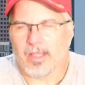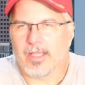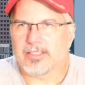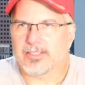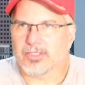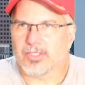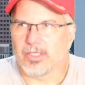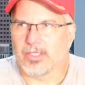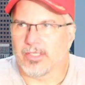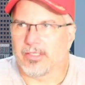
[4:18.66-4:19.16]

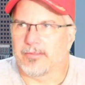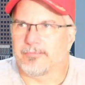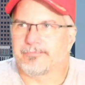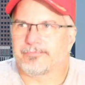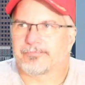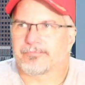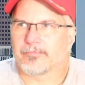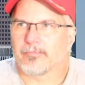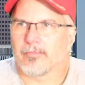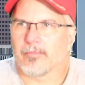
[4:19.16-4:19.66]
It's good
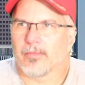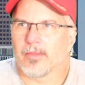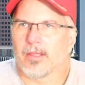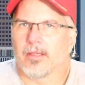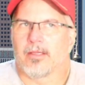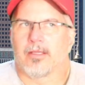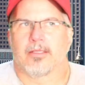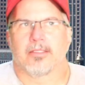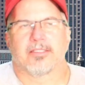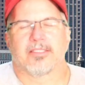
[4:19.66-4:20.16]

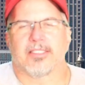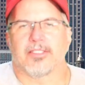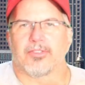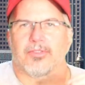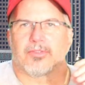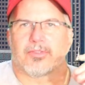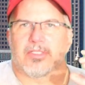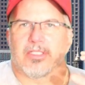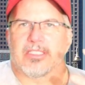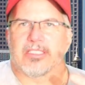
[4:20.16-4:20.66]

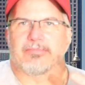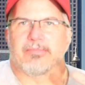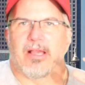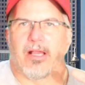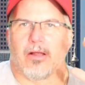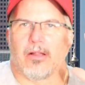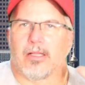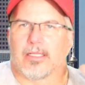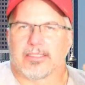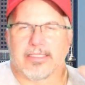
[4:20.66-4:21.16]
citrusy
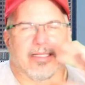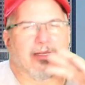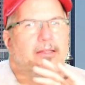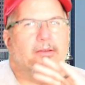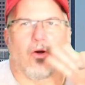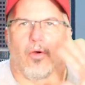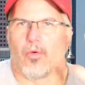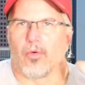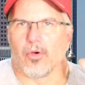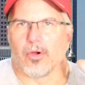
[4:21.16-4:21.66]
smell. I said
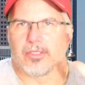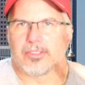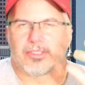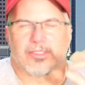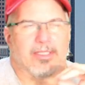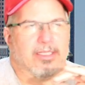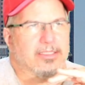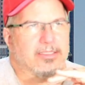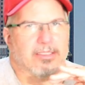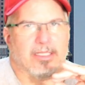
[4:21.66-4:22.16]

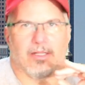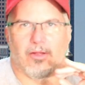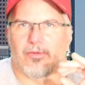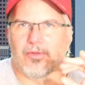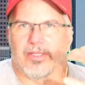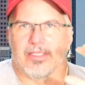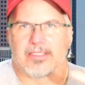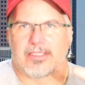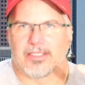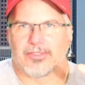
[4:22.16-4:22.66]
orange. That's the
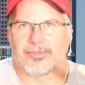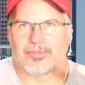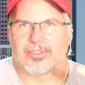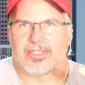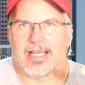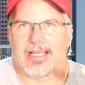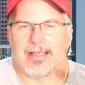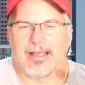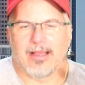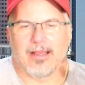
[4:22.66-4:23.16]
only citrus
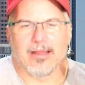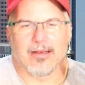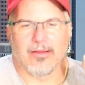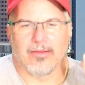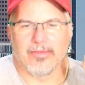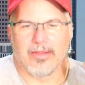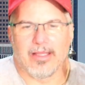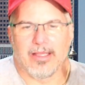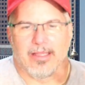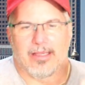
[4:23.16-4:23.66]
I got
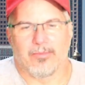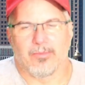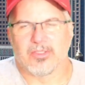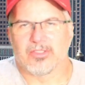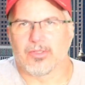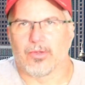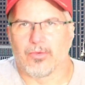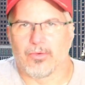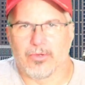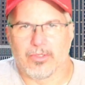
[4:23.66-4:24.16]
on the head
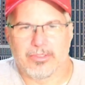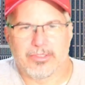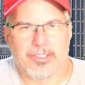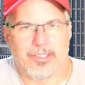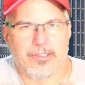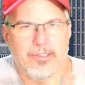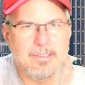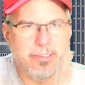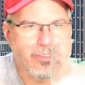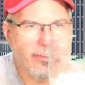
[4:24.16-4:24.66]
was orange.